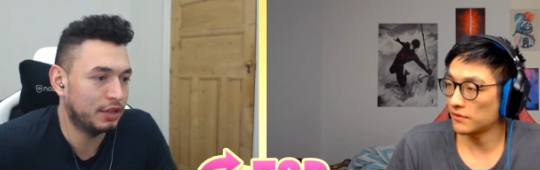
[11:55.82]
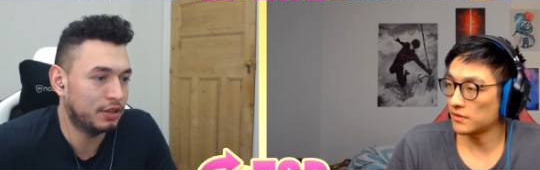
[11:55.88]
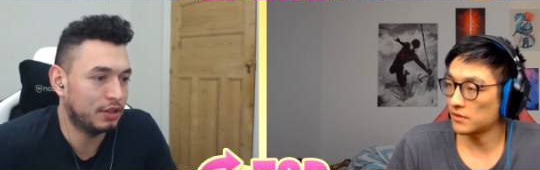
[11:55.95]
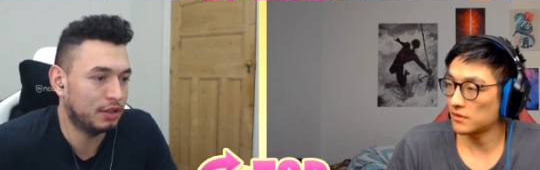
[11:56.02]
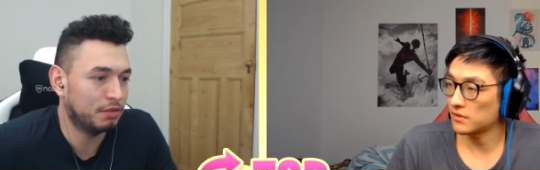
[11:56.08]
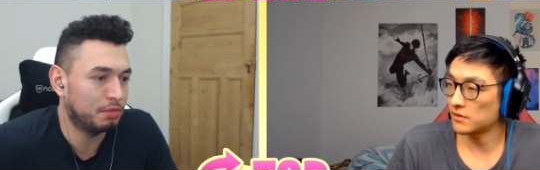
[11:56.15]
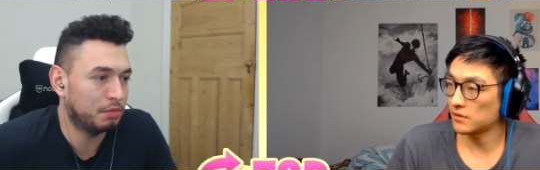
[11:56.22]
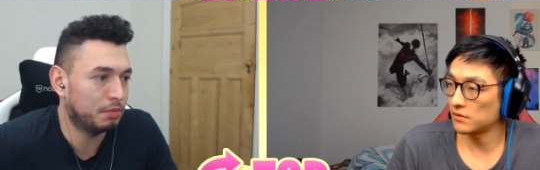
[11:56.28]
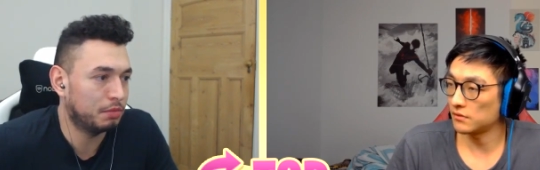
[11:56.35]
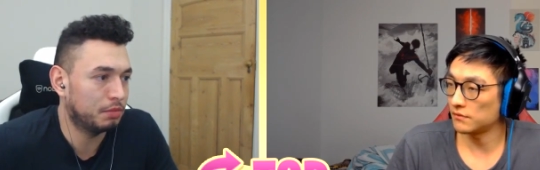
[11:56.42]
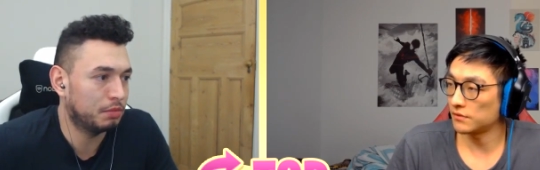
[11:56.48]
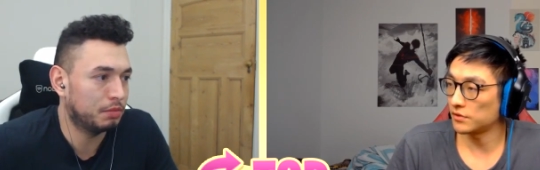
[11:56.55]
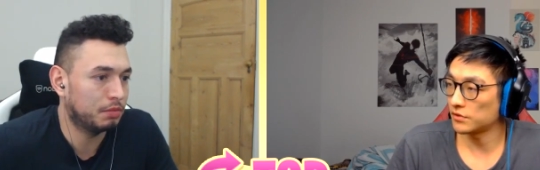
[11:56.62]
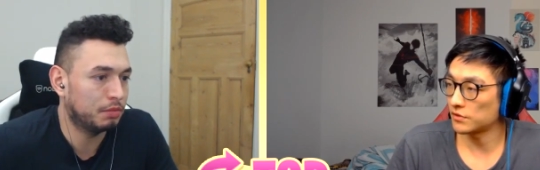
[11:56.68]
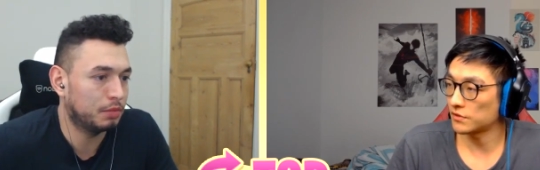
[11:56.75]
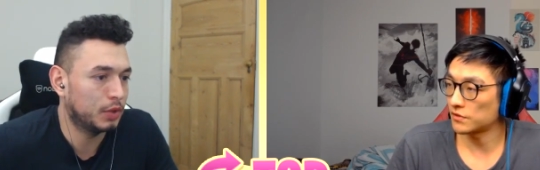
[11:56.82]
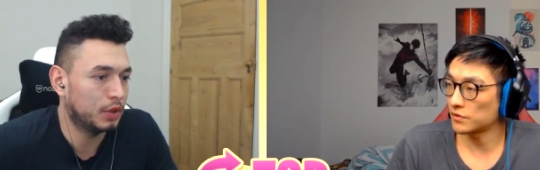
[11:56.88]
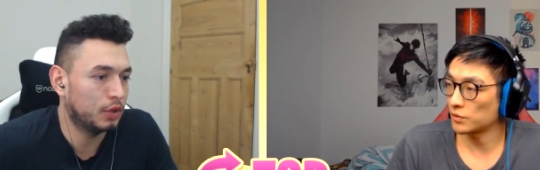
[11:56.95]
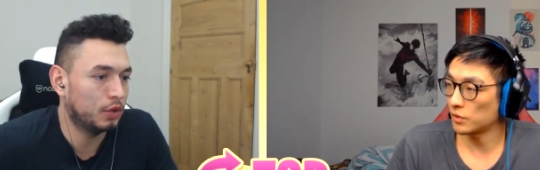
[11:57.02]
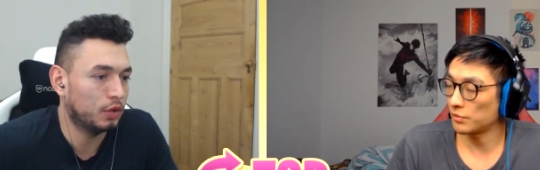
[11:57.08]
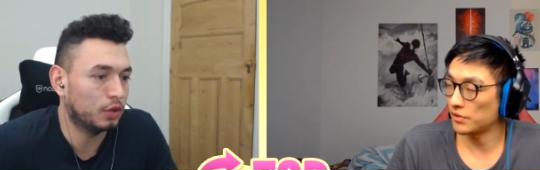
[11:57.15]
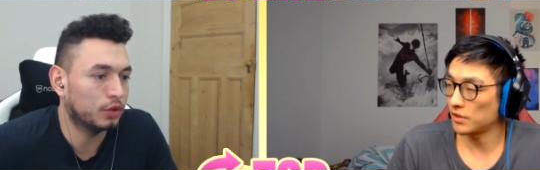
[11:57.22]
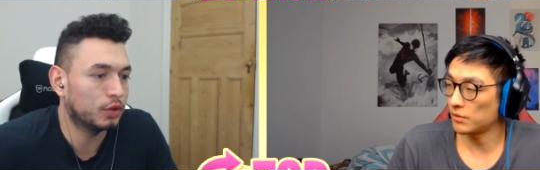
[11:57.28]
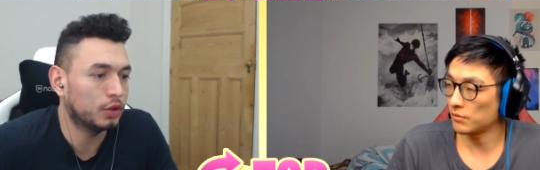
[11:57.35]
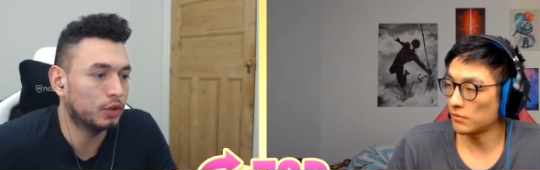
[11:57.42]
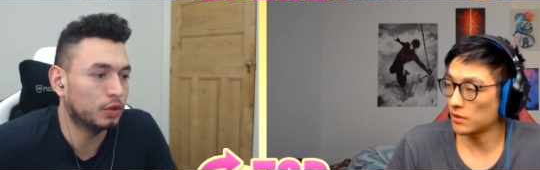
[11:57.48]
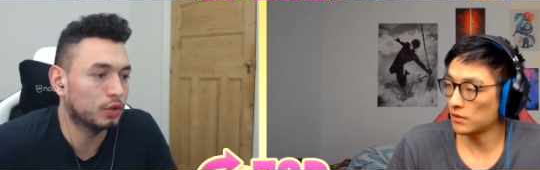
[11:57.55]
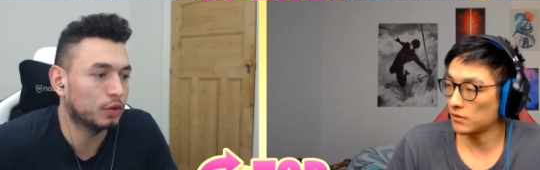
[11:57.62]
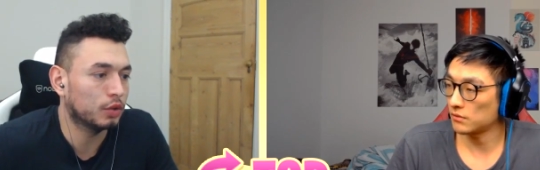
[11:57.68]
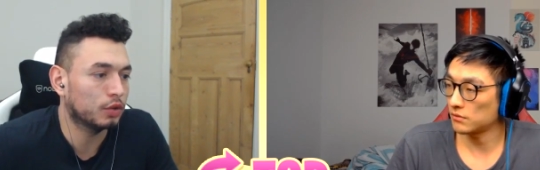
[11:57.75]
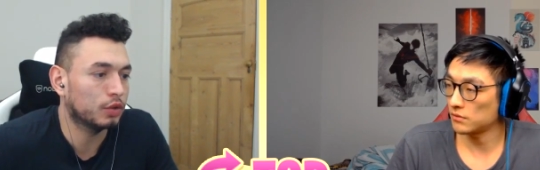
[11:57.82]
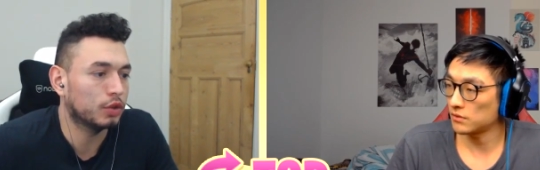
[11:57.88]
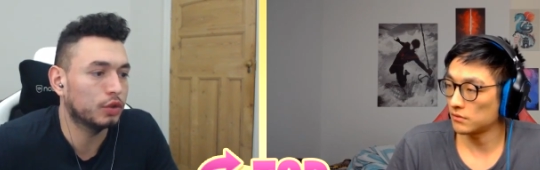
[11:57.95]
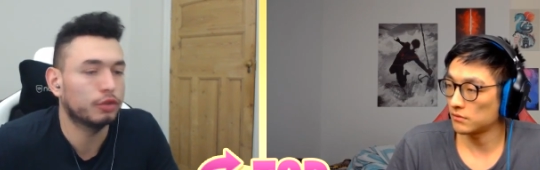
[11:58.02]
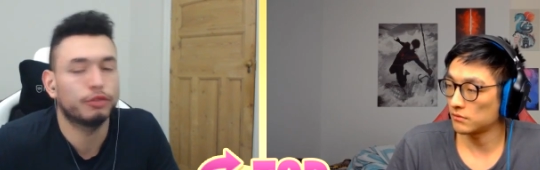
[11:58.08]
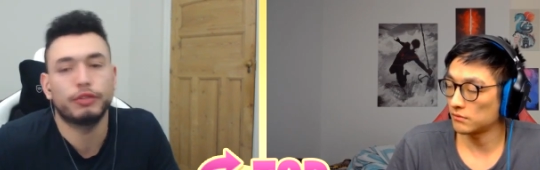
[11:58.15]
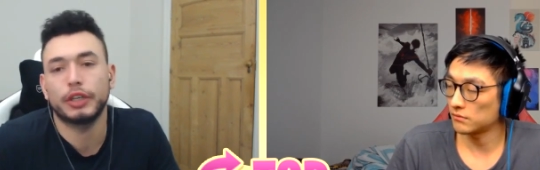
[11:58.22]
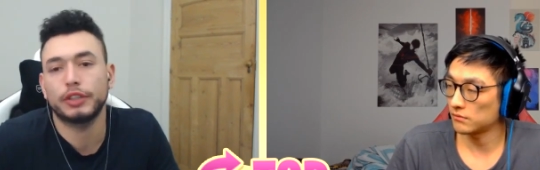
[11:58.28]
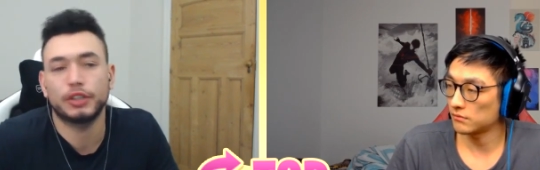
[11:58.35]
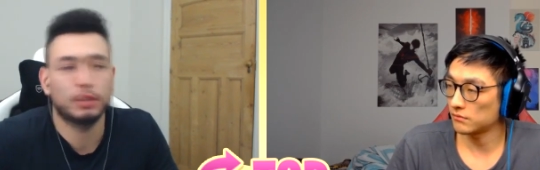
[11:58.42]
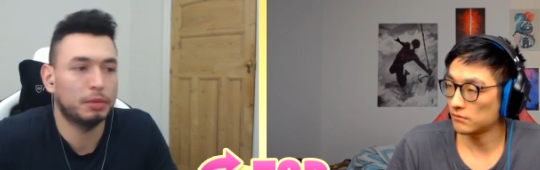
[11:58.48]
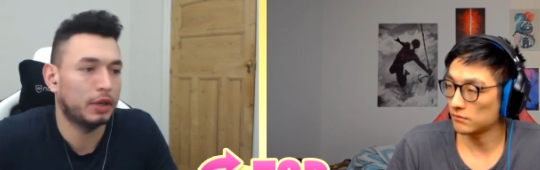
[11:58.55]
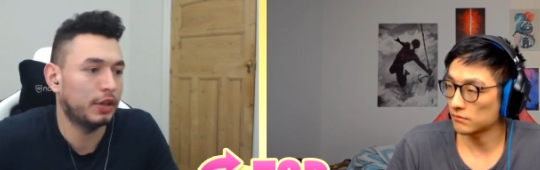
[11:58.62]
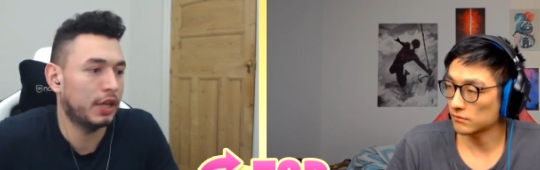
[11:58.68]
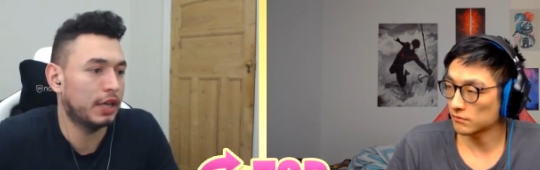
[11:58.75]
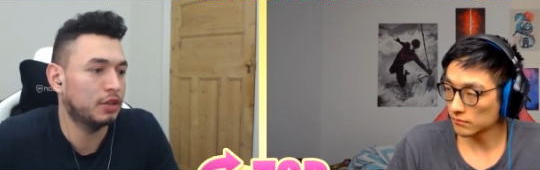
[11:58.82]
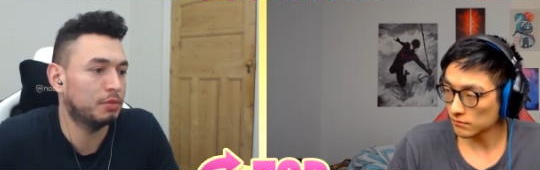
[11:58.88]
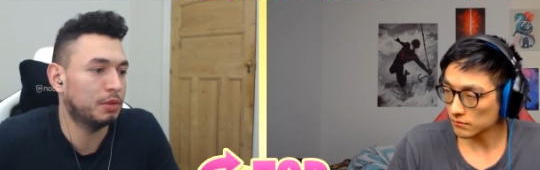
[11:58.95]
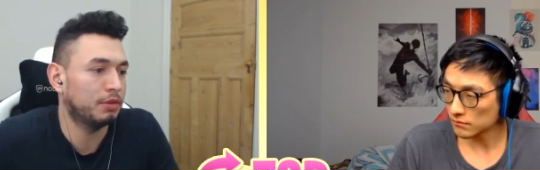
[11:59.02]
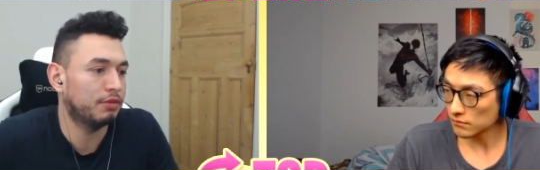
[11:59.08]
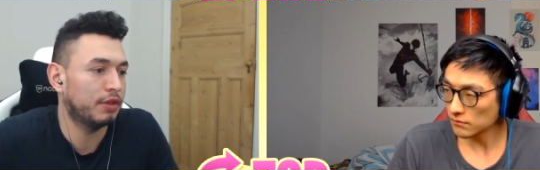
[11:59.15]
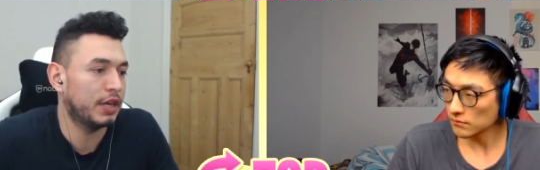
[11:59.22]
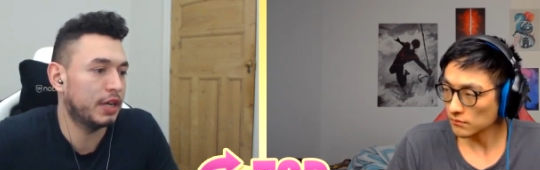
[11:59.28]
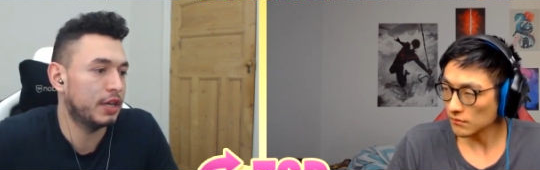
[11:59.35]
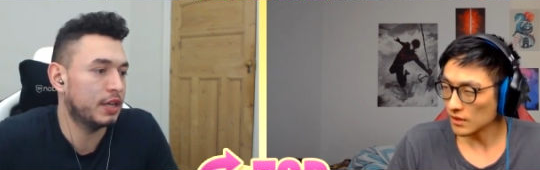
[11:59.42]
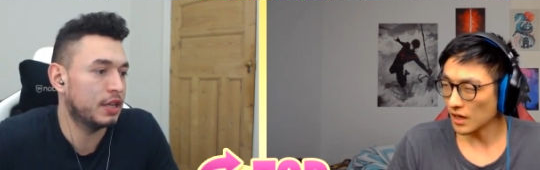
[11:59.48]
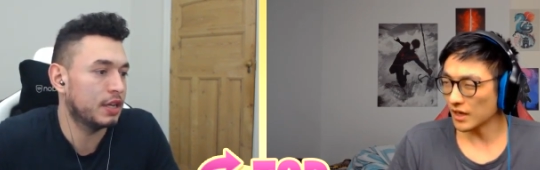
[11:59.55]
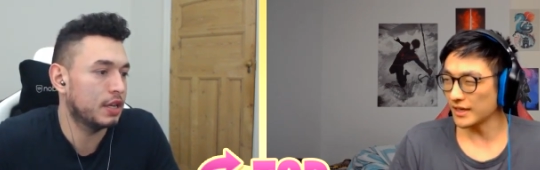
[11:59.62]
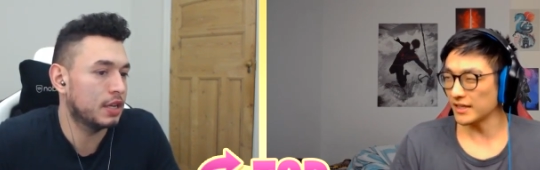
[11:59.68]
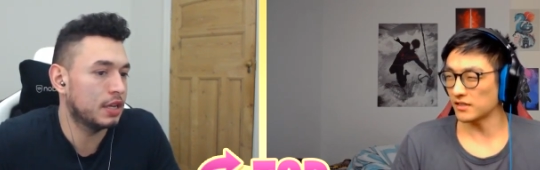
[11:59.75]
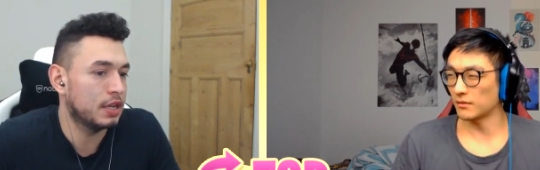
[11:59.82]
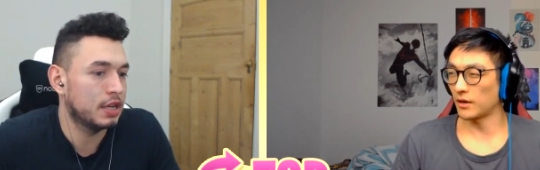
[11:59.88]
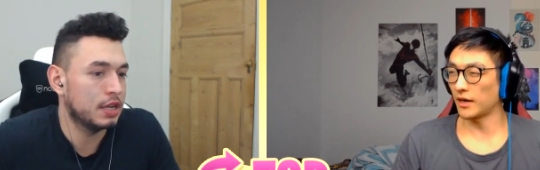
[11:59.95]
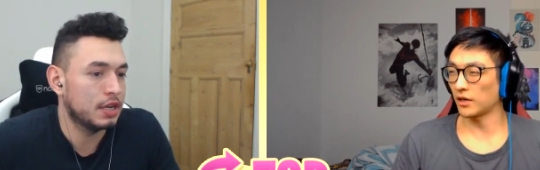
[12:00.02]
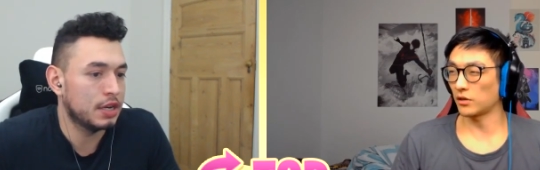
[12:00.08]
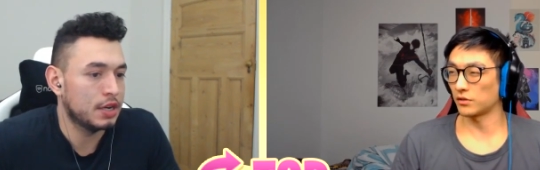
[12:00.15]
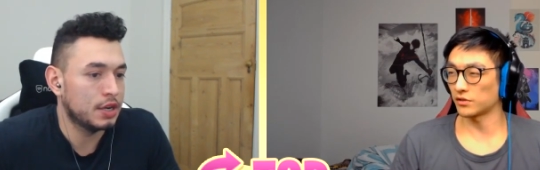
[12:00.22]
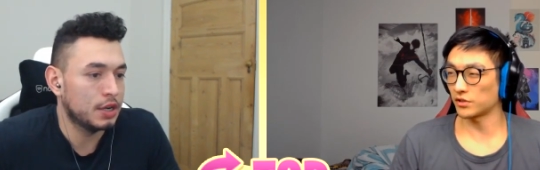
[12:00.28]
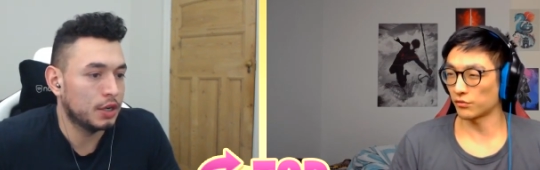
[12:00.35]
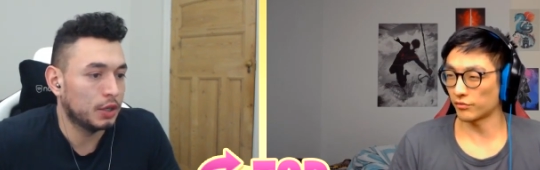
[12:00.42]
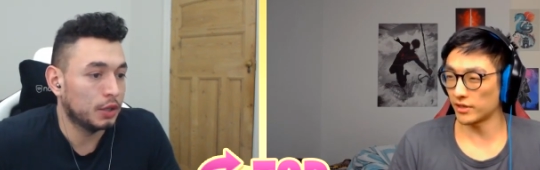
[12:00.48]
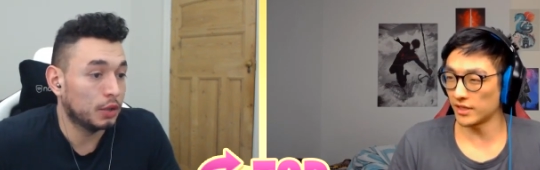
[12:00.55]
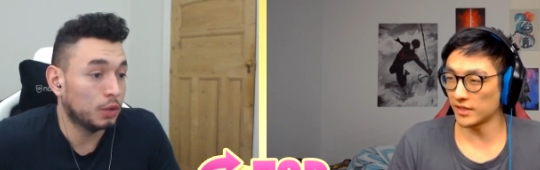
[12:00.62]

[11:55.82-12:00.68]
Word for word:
Speaker 1: so not too, not too fussed about that, to be fair. I need some icons to really